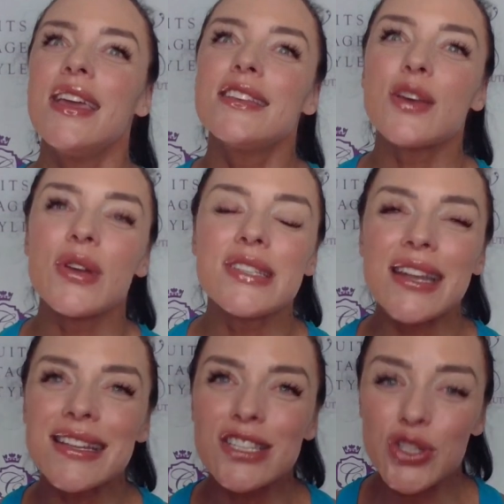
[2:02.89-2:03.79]
So it
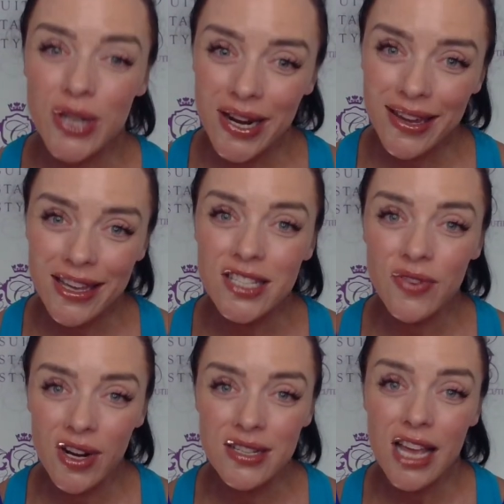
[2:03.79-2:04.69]
did its trick as
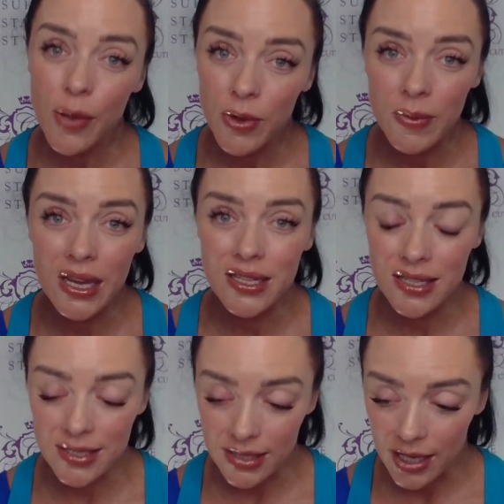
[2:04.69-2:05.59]
far as helping me get
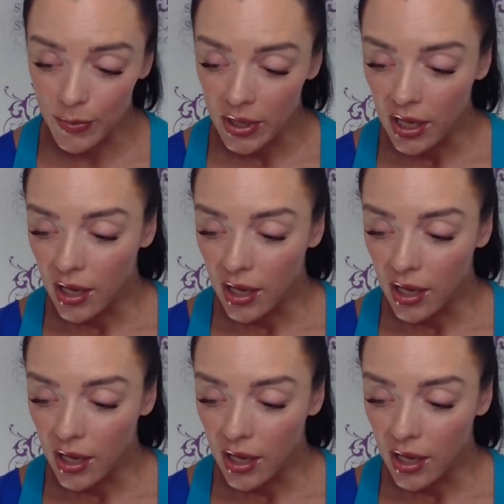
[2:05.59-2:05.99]
to sleep,